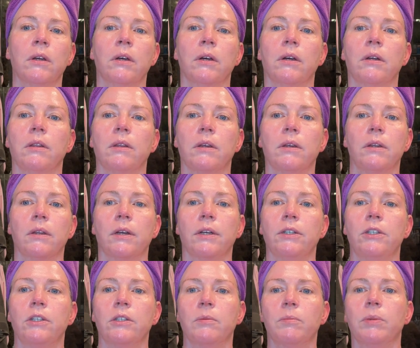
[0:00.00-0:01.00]
and then I
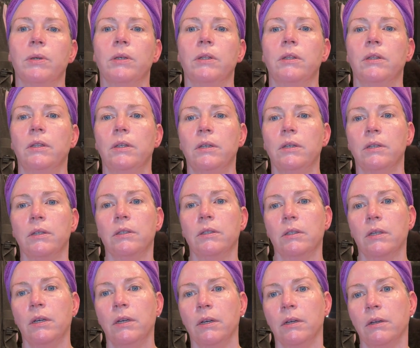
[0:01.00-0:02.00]
just put
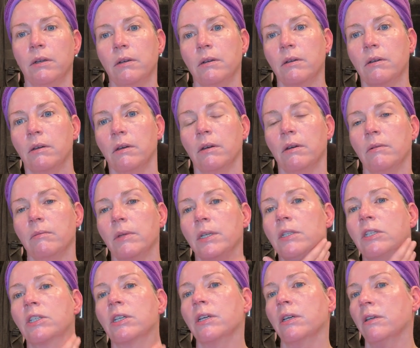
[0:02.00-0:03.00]
this on, on my
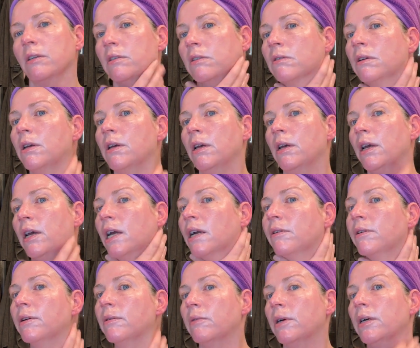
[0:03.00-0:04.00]
chest
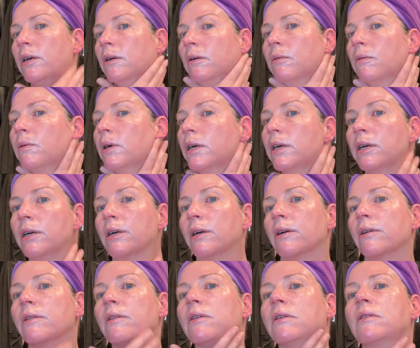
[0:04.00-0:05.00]
everywhere
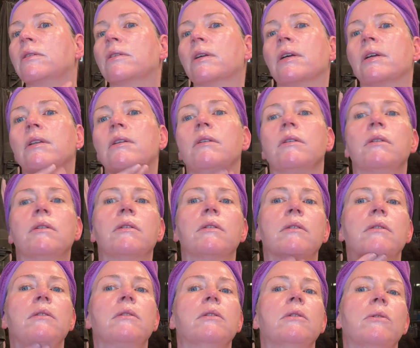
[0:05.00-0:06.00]
where the sun
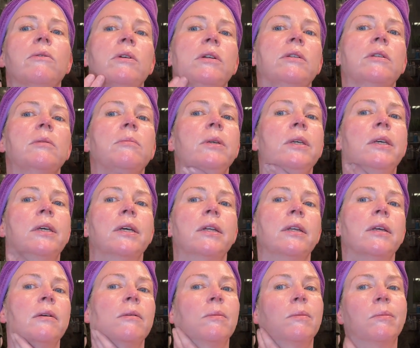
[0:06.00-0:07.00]
is going to be
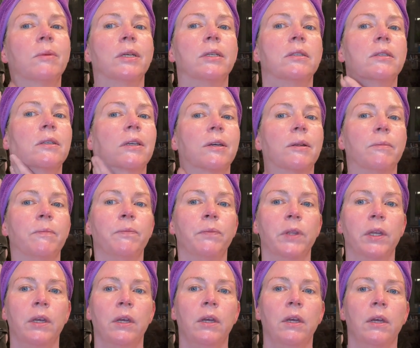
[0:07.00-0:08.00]
hitting my skin.
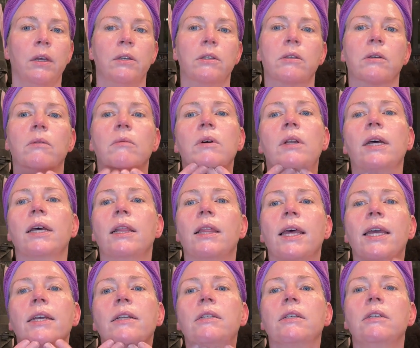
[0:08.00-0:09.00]
So what I
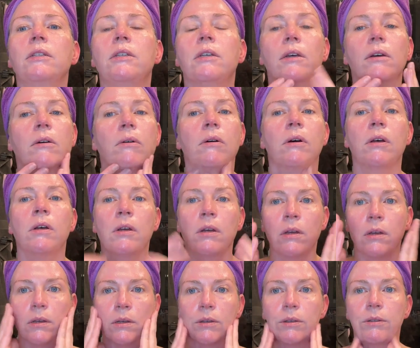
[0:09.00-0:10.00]
like to do
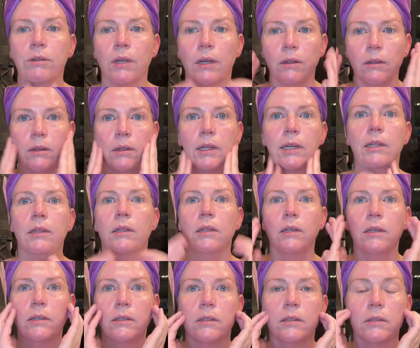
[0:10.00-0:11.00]
is I'll let
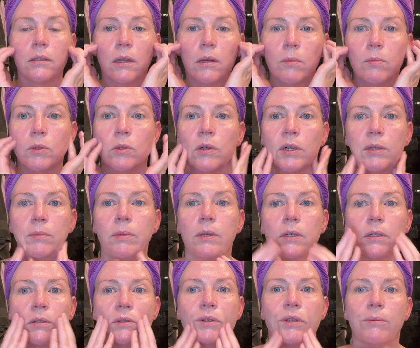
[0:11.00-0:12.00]
this absorb
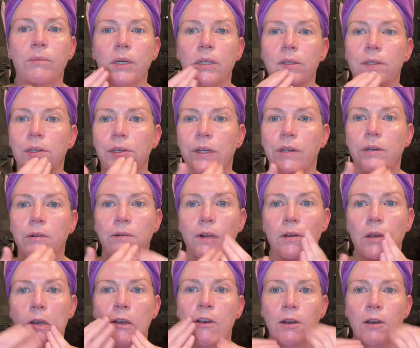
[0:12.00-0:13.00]
into my skin
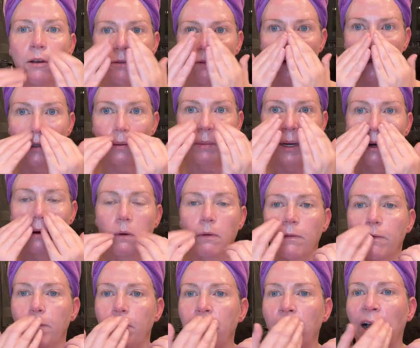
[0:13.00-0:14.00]
for
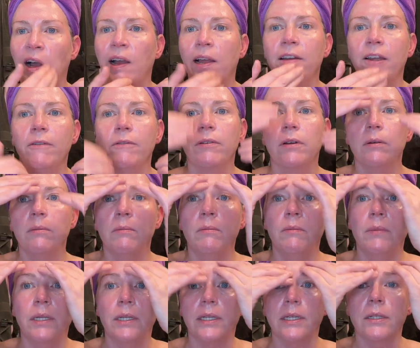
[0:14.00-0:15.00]
about five
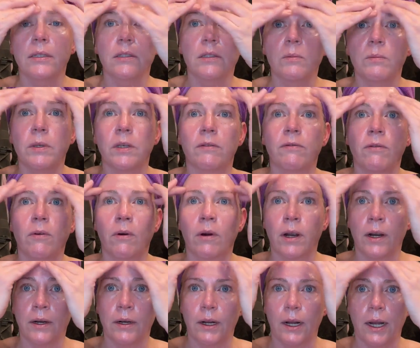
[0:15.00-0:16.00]
minutes
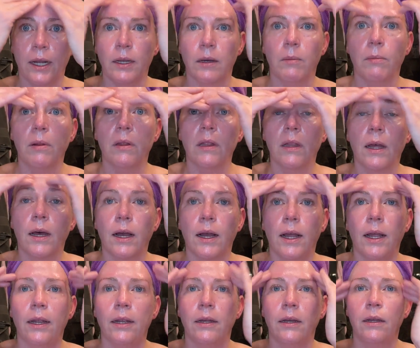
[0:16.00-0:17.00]
before I
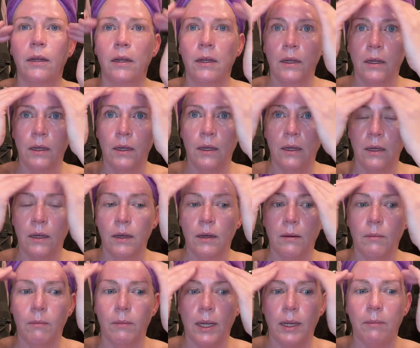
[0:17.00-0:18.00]
apply
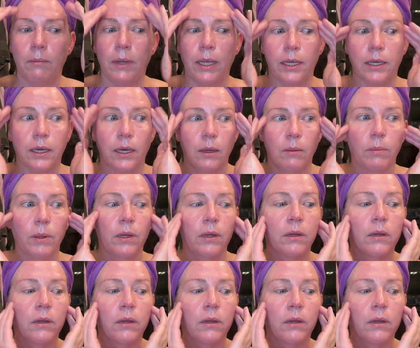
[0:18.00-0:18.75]
my makeup